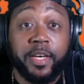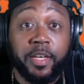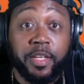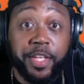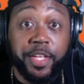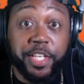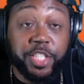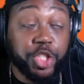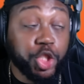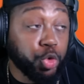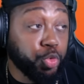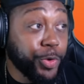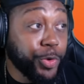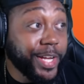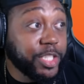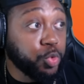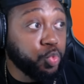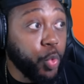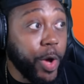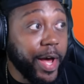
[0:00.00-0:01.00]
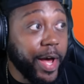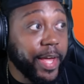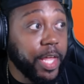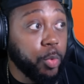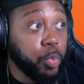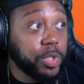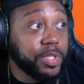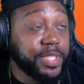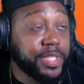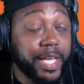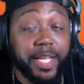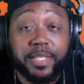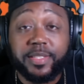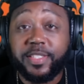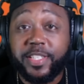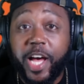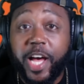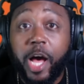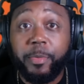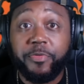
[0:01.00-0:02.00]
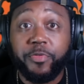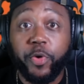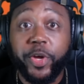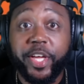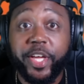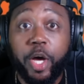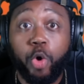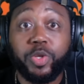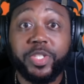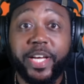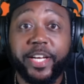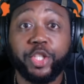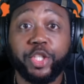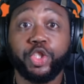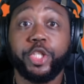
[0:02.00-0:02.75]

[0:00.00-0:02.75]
This is the reason why he would take his time before he goes out and